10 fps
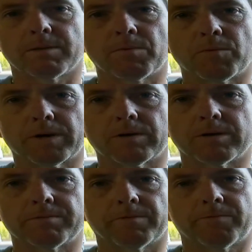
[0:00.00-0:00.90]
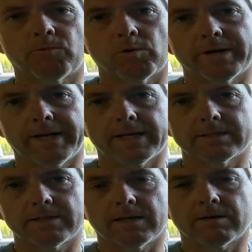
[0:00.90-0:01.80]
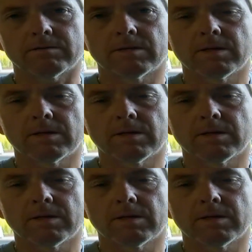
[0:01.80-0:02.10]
I've been working on it for four days now.